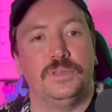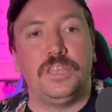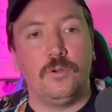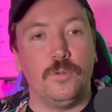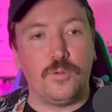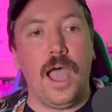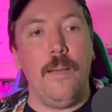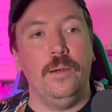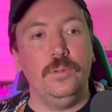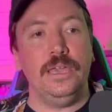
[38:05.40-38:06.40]
there were
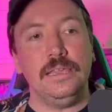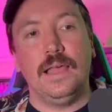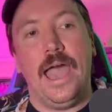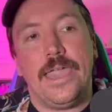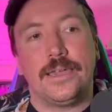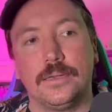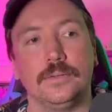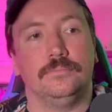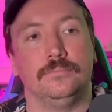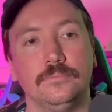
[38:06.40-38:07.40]
probably like
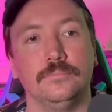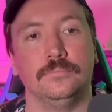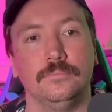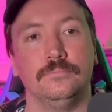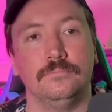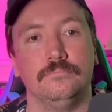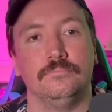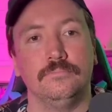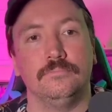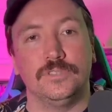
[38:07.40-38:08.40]

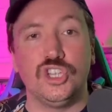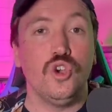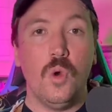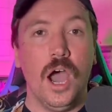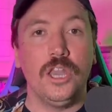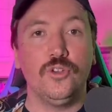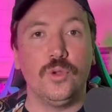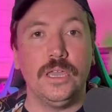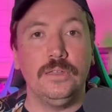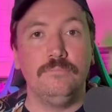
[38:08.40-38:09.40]
two
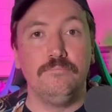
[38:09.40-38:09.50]
hundred,